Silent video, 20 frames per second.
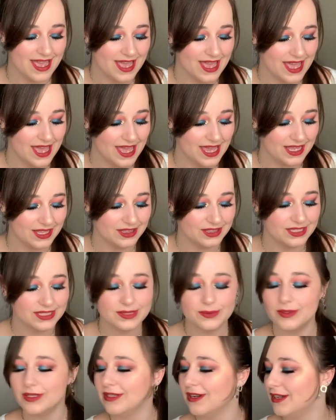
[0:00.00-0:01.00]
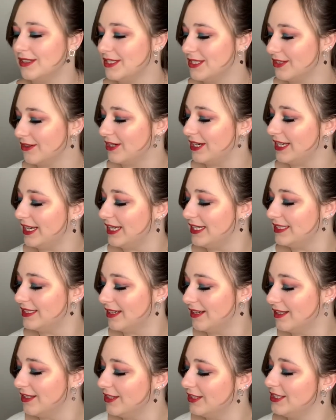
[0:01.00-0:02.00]
And this one costs
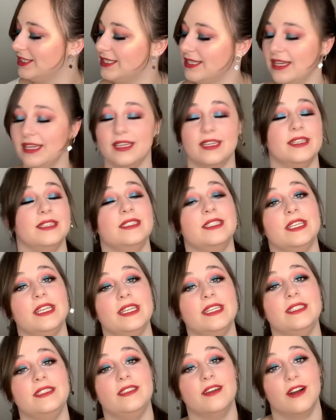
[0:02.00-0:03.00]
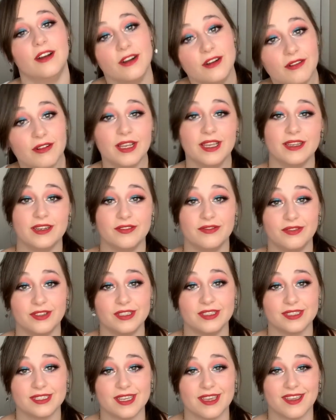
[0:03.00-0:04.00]
$38, and darn right it
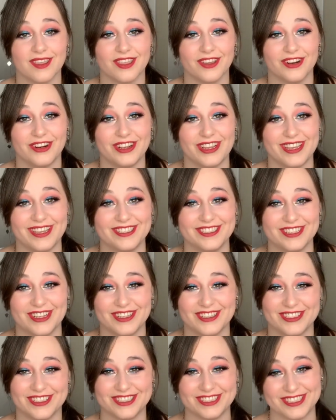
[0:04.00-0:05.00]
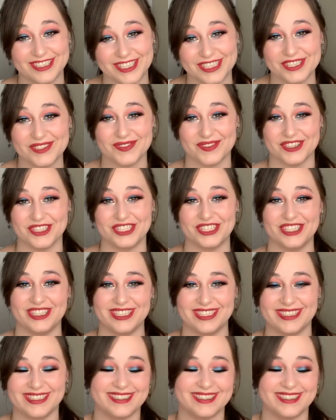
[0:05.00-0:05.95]
feels like $38, that's for sure.